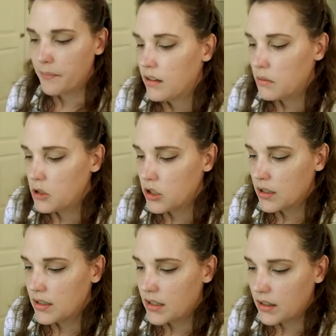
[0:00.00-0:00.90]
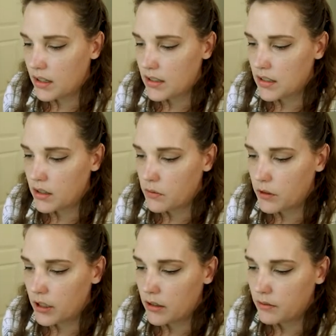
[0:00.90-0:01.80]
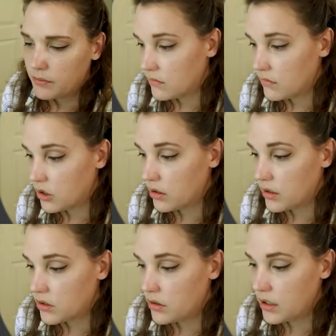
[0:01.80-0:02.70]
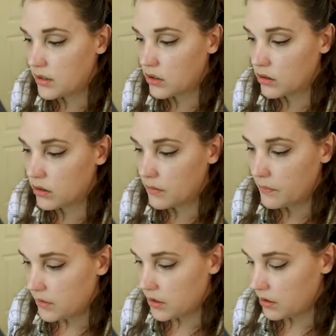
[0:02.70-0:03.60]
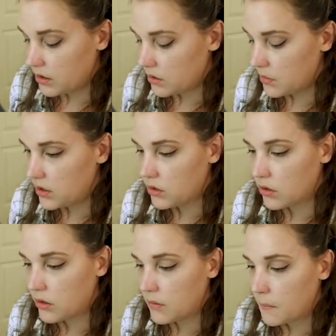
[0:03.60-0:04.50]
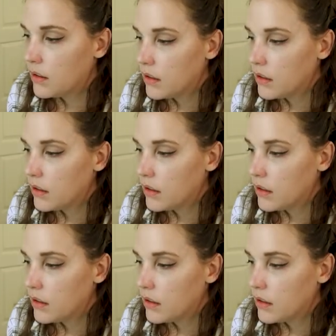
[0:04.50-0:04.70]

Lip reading: I'm just gonna set that aside for now. All right, let's create a circle. So here's my circle.